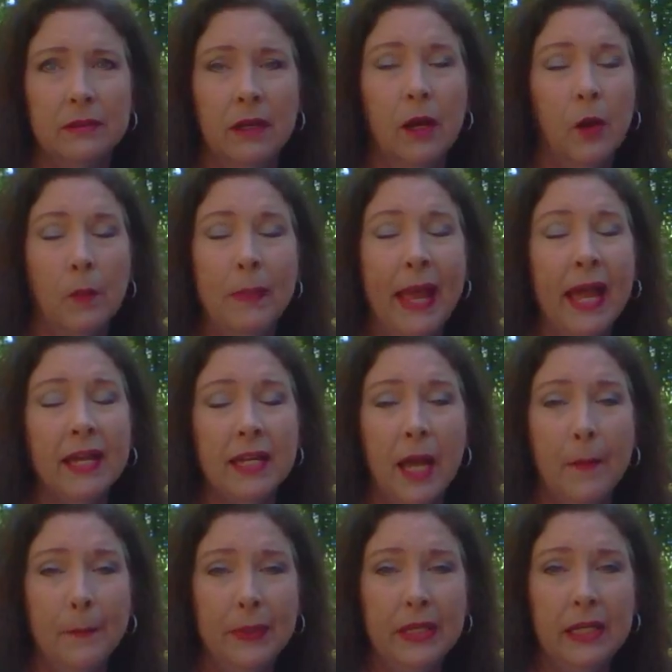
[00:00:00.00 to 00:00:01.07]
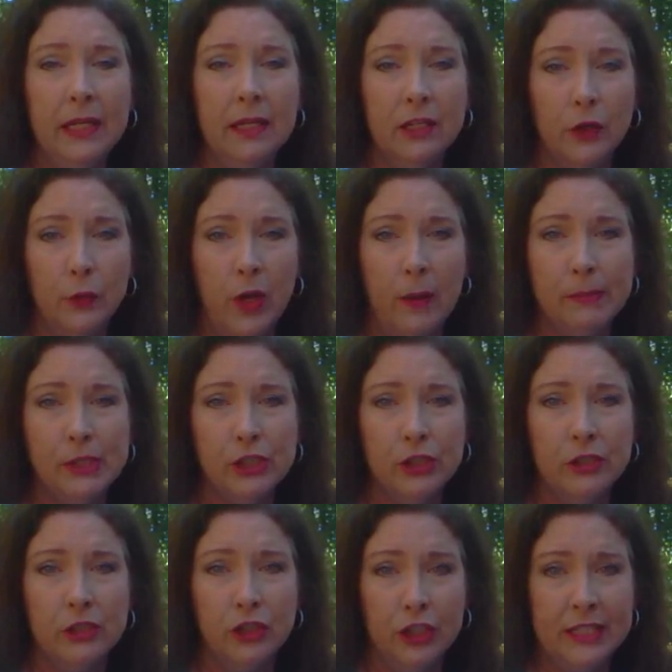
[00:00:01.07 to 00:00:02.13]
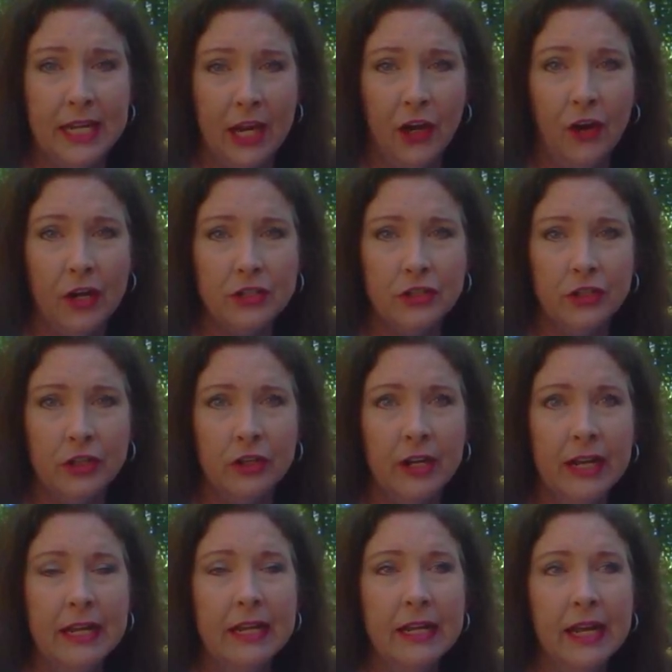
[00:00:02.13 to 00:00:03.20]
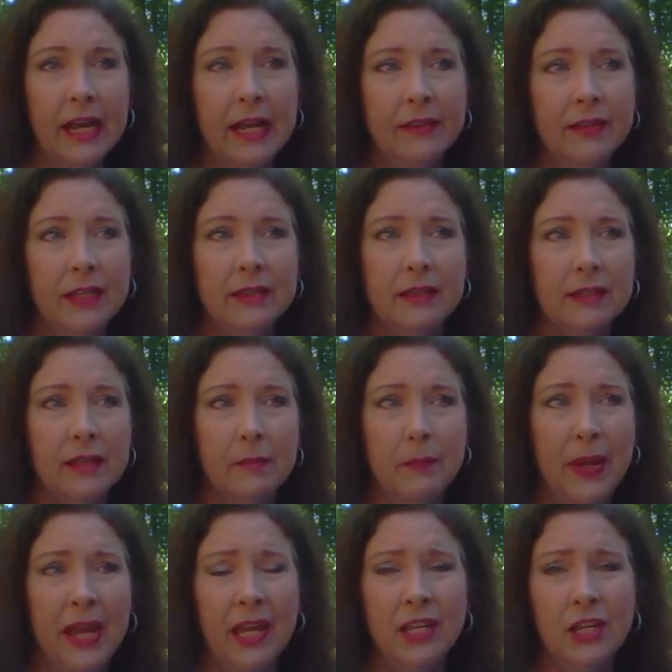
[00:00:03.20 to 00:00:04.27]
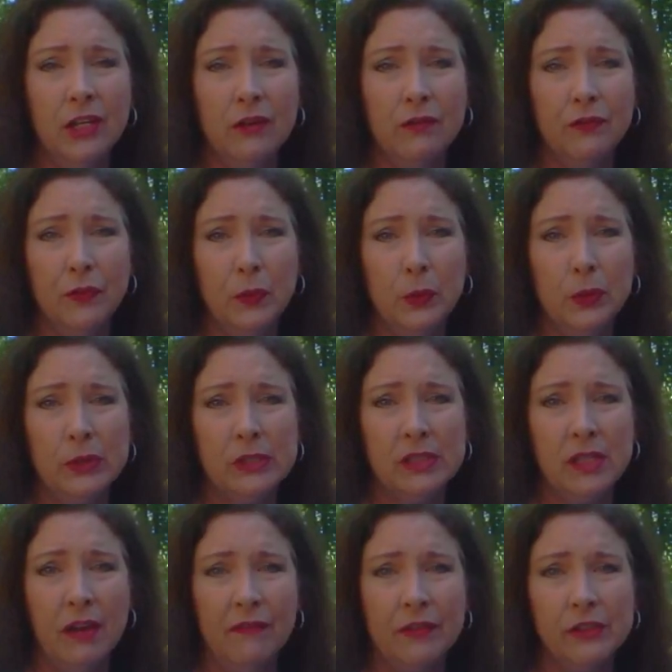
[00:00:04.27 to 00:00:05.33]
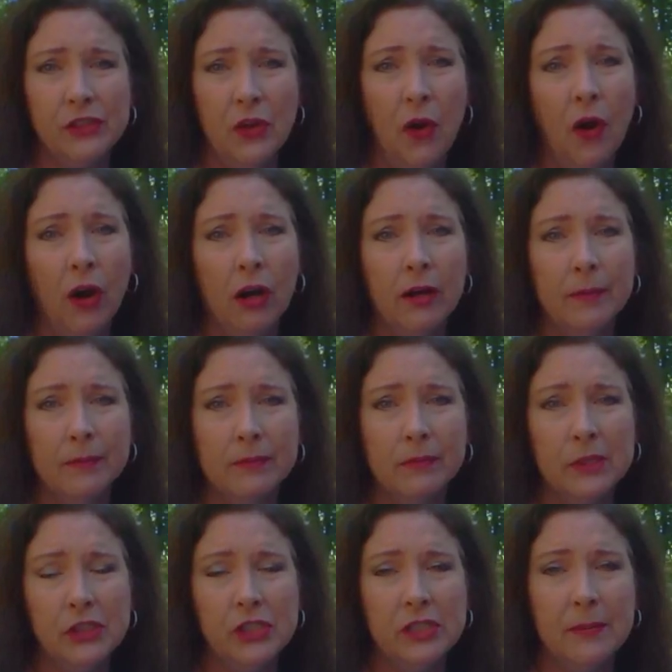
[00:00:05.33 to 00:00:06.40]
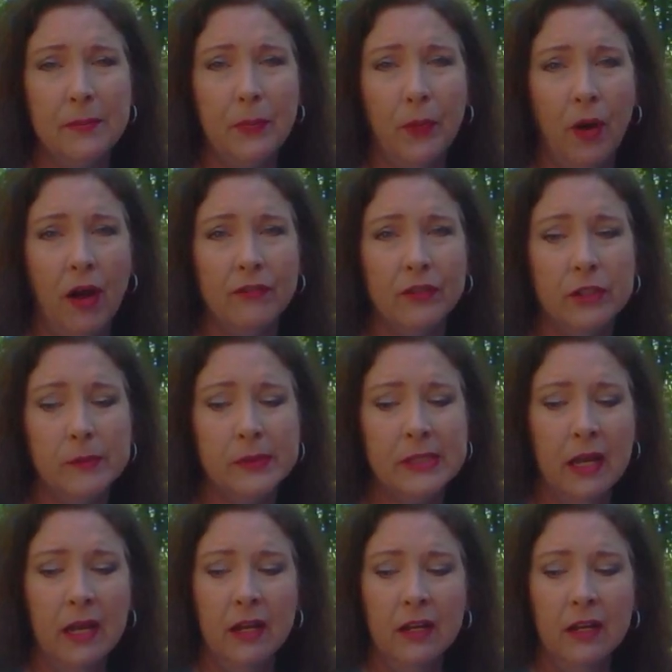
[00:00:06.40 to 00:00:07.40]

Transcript: uh, or bad company corrupts good character, and that the companion of fools suffers harm, which is in Proverbs.